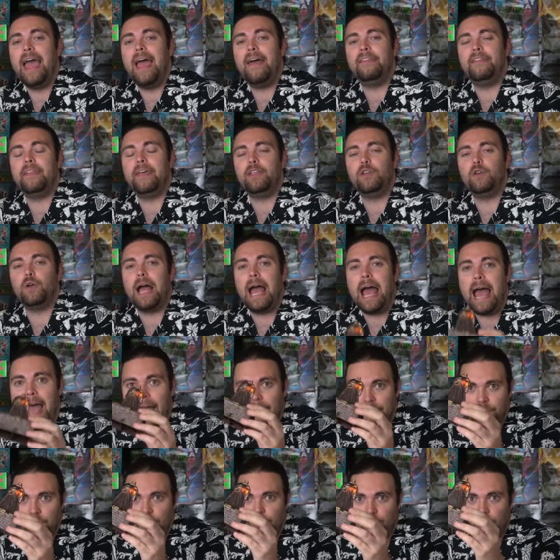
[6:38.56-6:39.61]
and then you'll
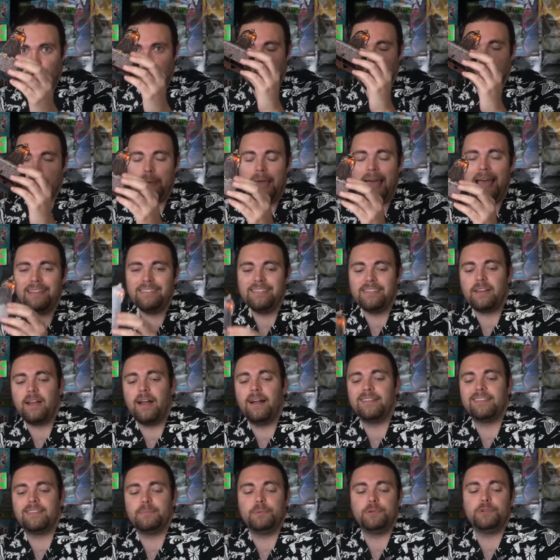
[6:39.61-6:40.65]
have to choose to pass the
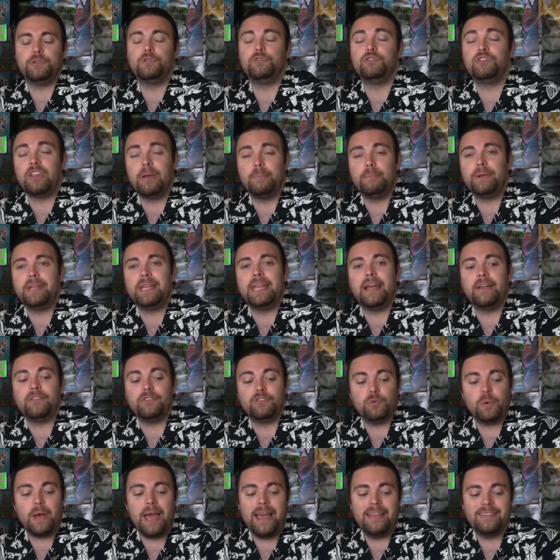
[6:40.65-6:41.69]
constable to somebody
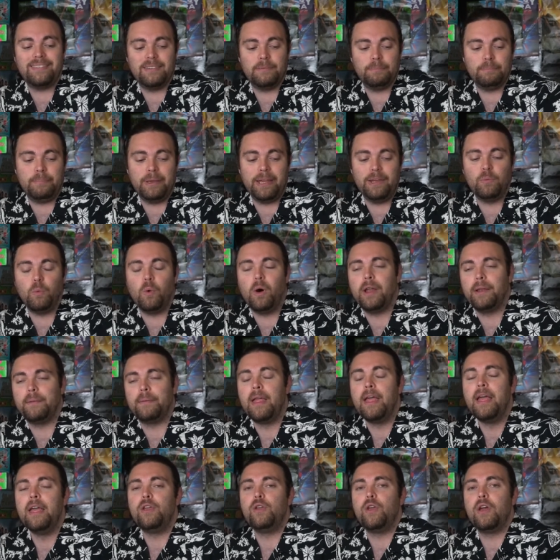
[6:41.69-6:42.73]
else who hasn't been one.
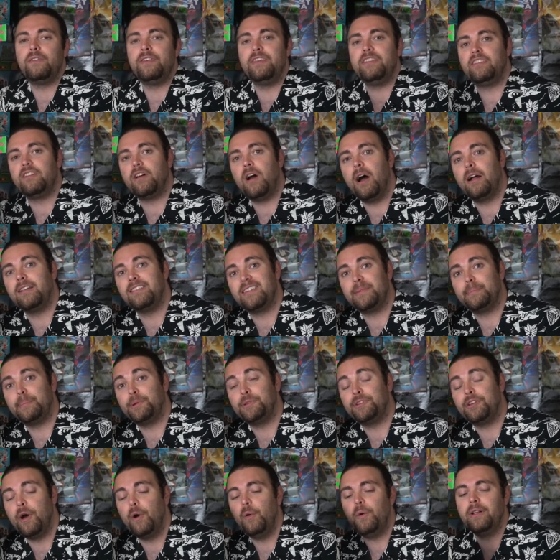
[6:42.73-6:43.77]
You have these
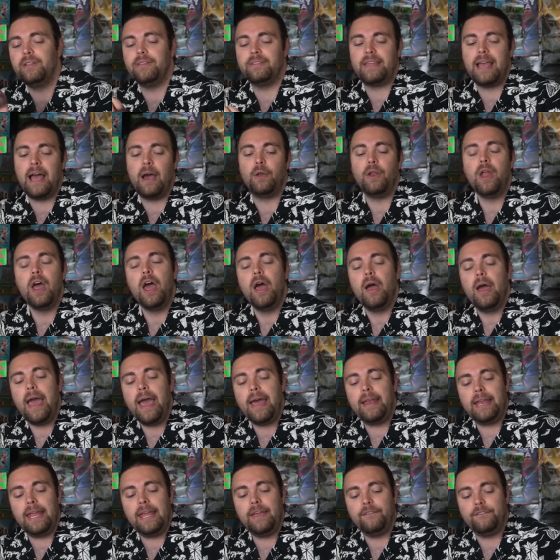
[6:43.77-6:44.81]
constable tokens out,
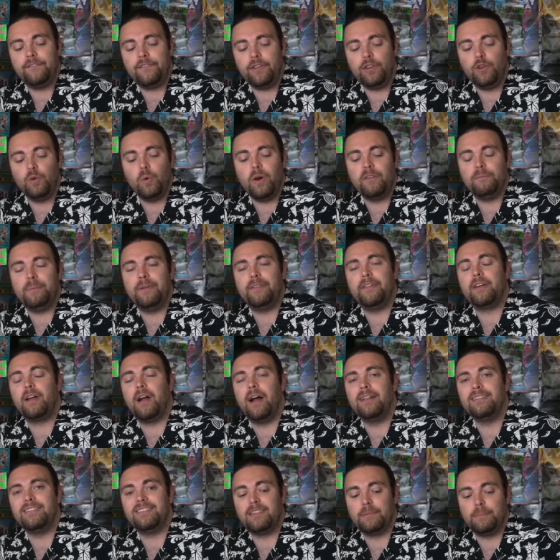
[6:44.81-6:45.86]
and if you have been the
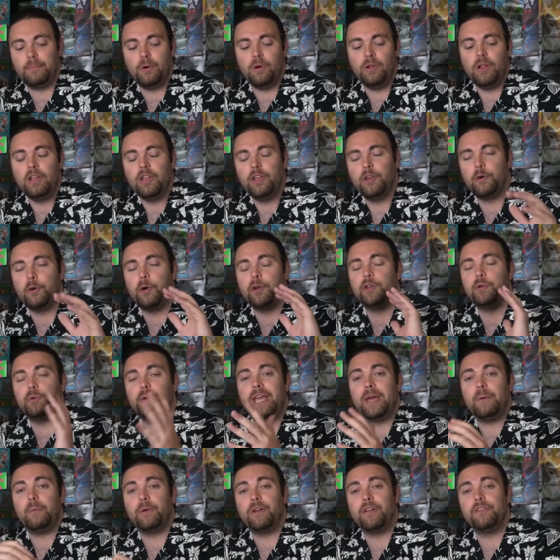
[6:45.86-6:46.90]
constable, you're going to
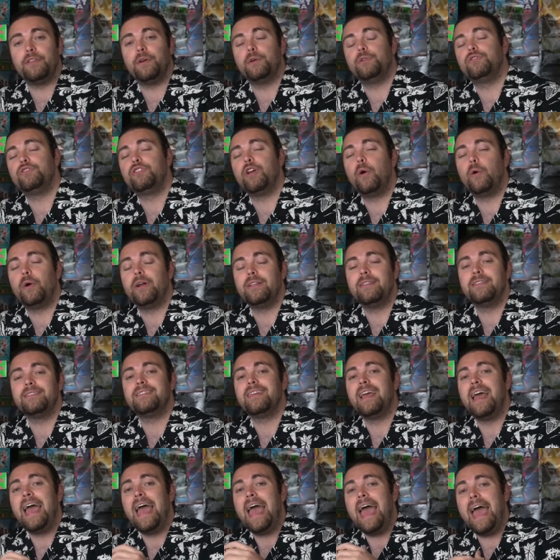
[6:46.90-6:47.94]
get one of those
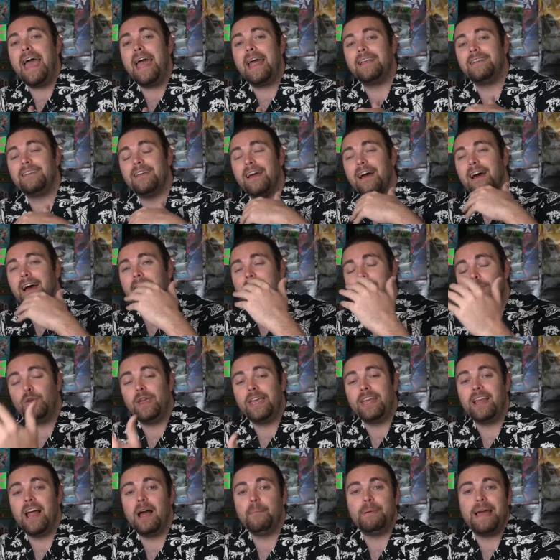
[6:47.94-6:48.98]
tokens, and uh, you
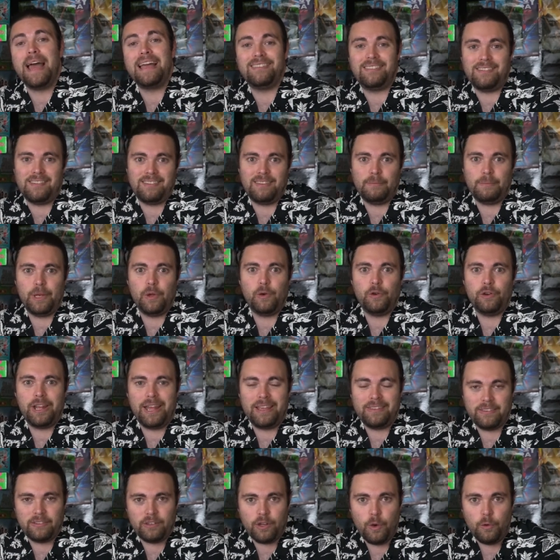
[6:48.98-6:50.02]
cannot pass it to somebody who already
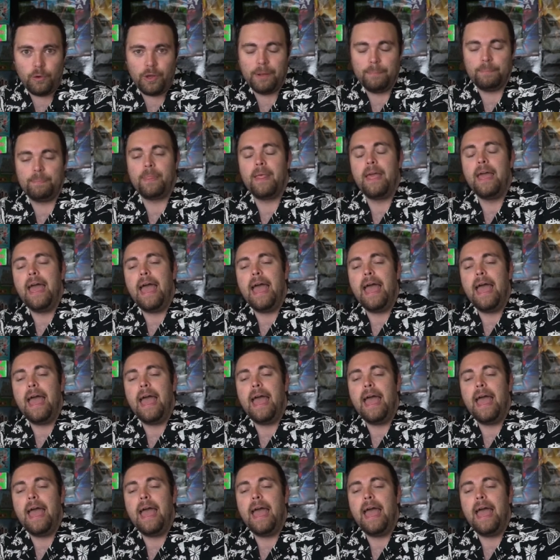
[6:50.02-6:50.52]
has a token.